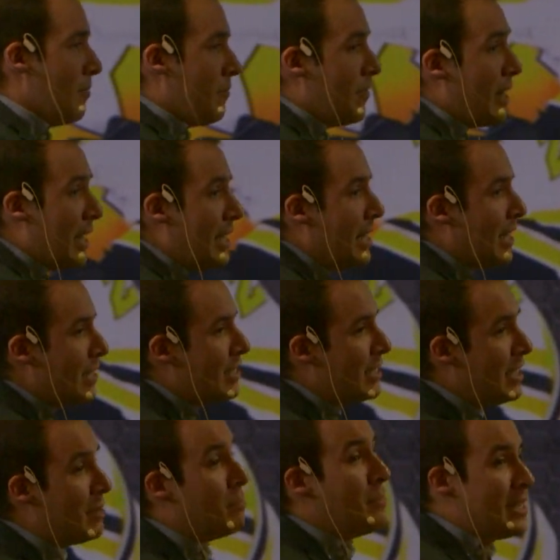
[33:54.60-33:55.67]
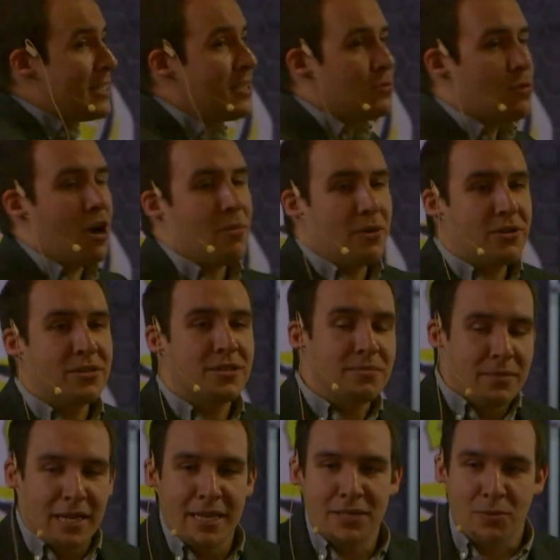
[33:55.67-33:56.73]
feeling guilty, Mrs. Roberts,
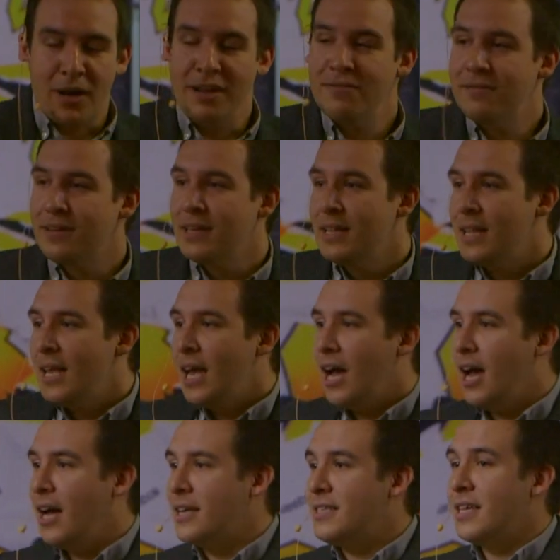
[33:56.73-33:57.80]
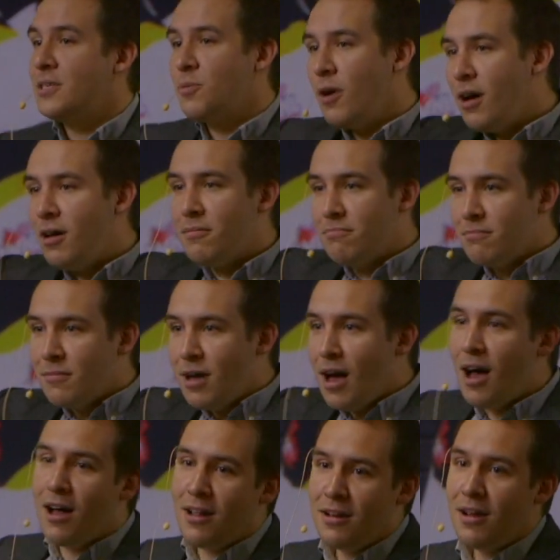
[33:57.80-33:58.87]
his wife, says, well,
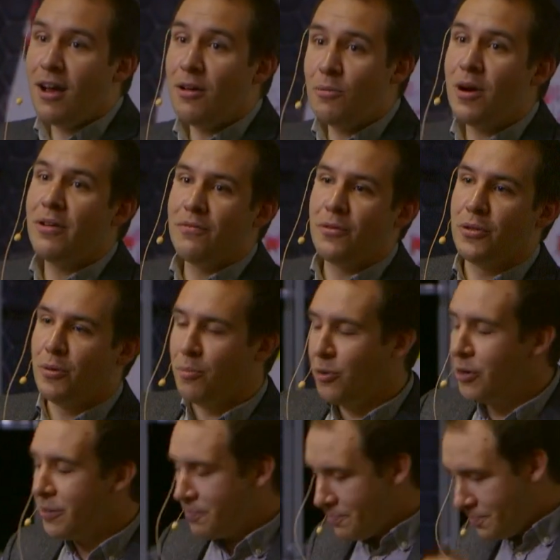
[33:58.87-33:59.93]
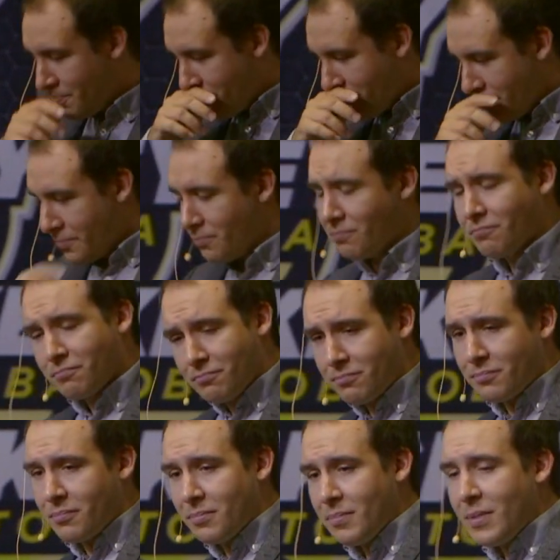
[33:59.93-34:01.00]
I'll run for the board.
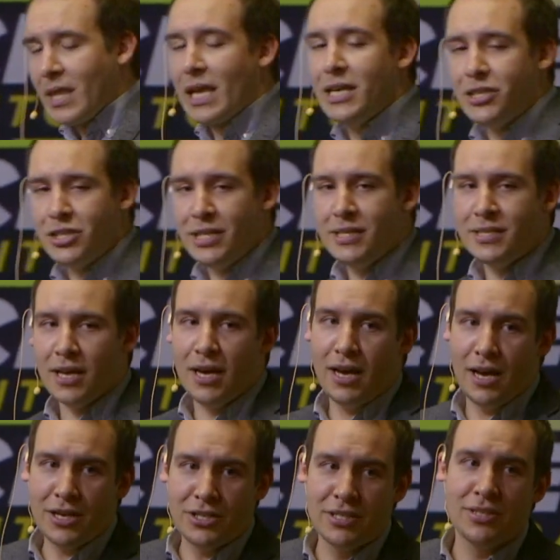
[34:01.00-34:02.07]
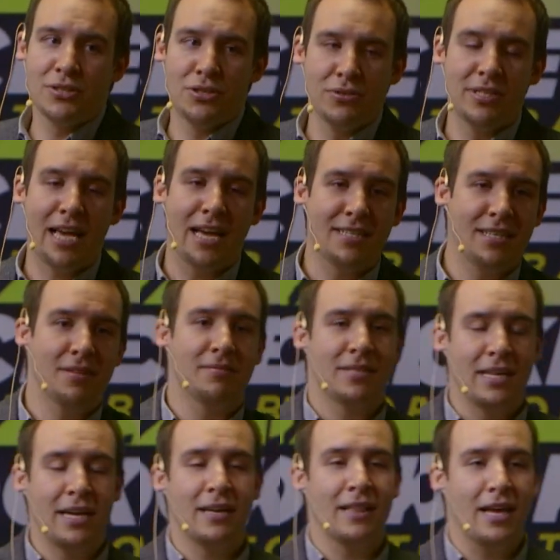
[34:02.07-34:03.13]
She's enthusiastic,
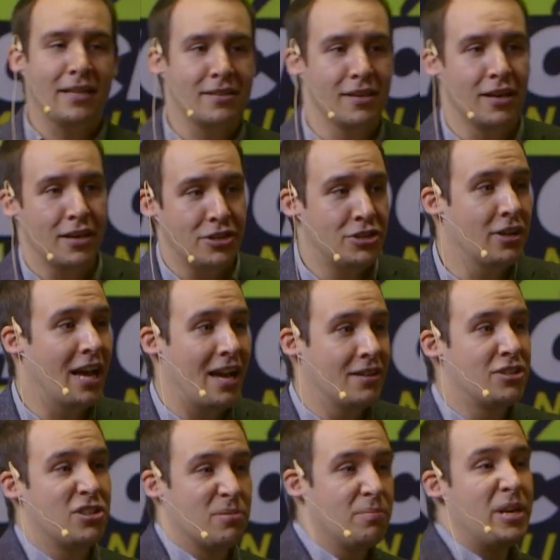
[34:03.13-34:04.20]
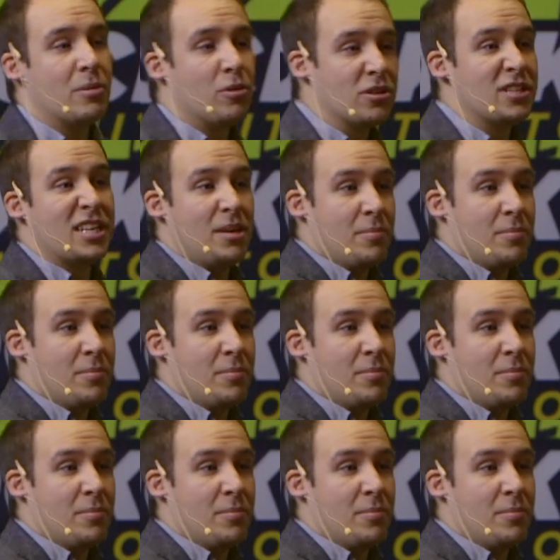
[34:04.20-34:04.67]
saying that she'll be able to